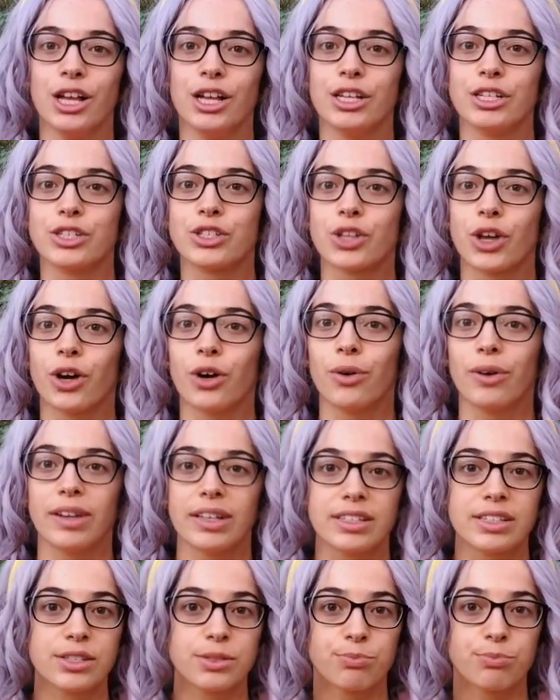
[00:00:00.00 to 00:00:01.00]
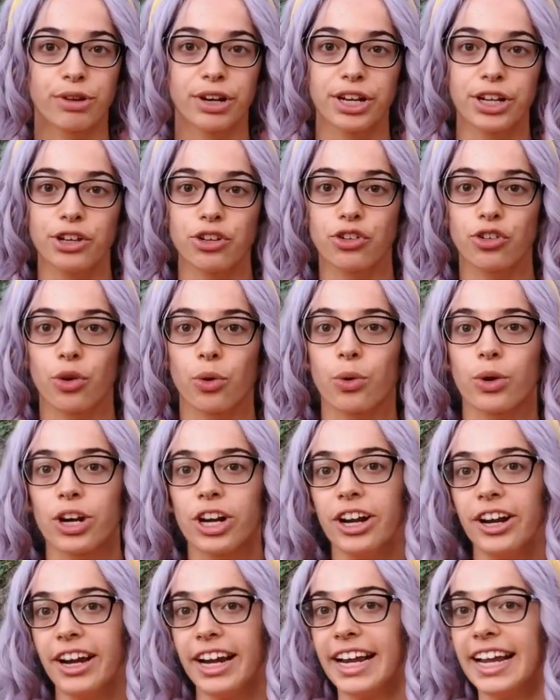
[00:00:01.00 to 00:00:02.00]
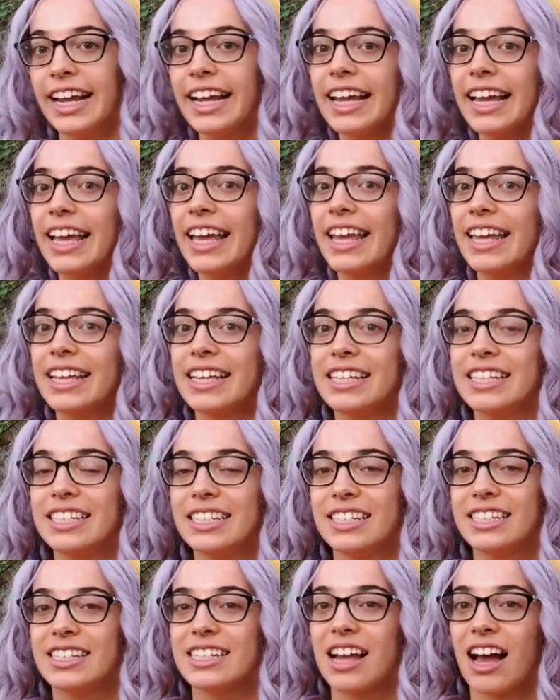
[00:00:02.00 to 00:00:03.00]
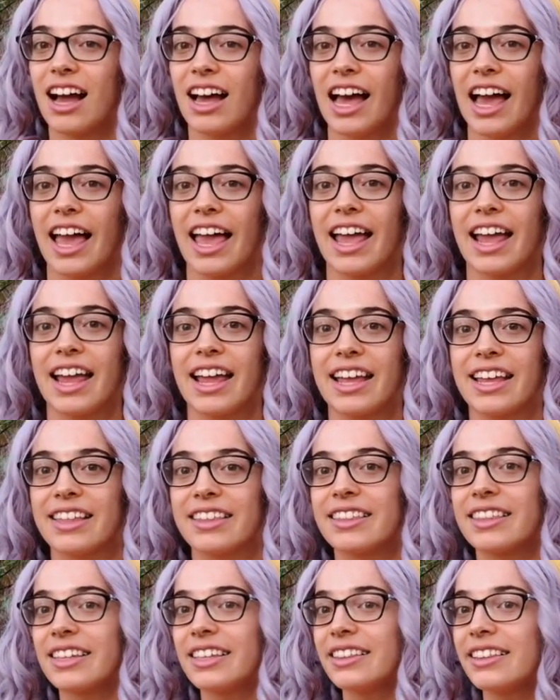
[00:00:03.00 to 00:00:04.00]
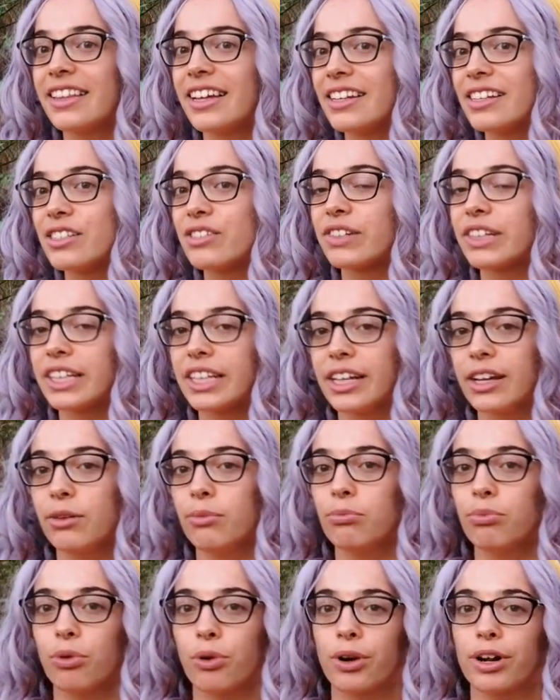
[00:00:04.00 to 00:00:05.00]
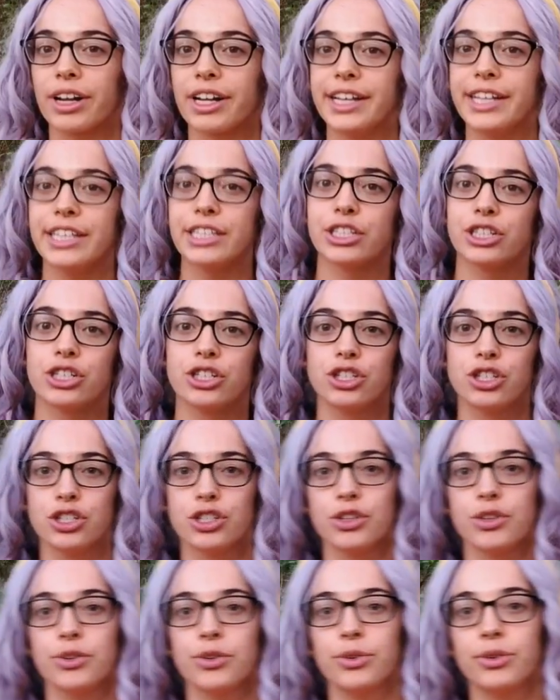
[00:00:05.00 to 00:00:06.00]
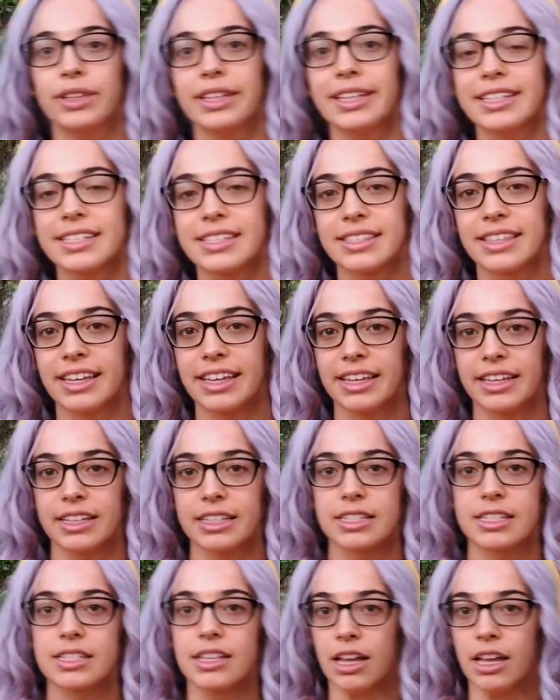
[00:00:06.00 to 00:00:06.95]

so it's pretty short, and I think that it's really important to do these things